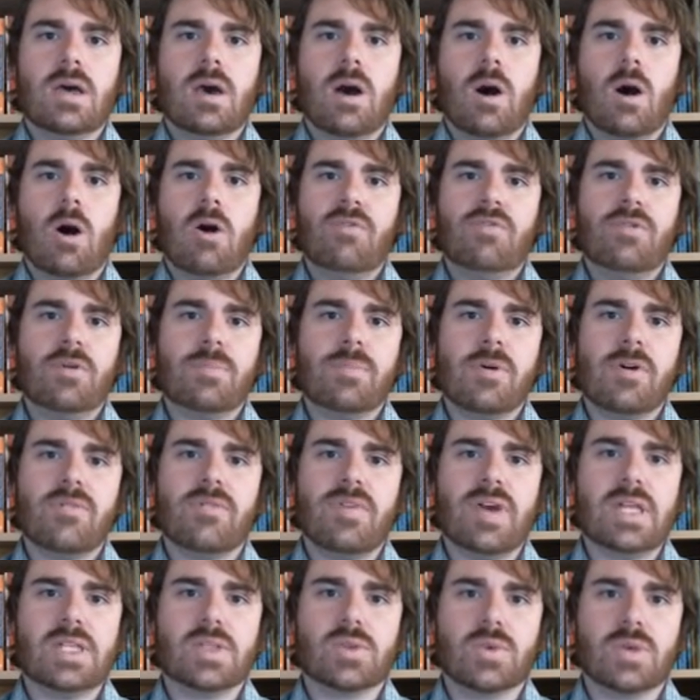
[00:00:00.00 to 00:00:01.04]
all football
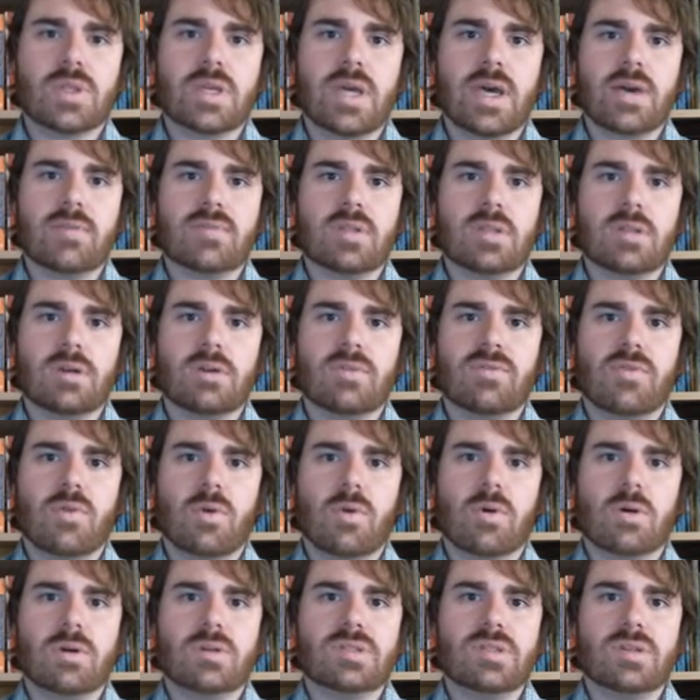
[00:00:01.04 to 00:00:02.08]
fans really have to look
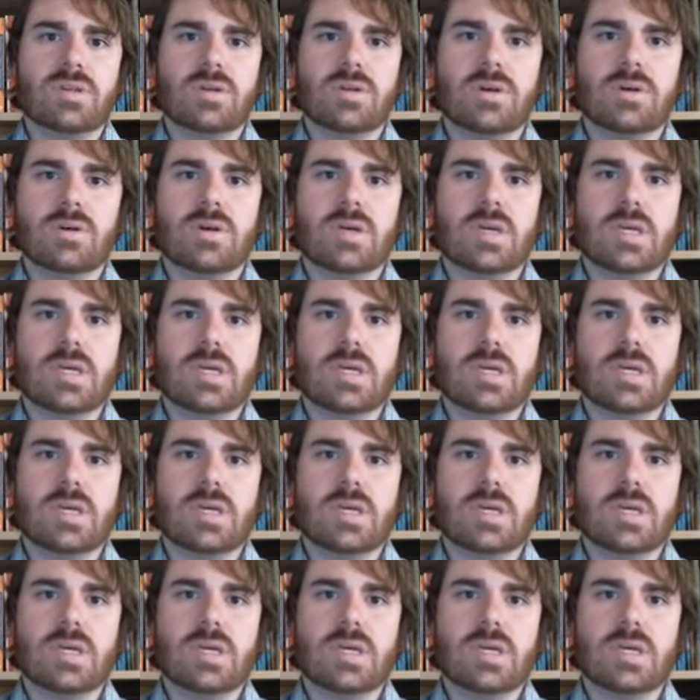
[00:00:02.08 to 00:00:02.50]
forward to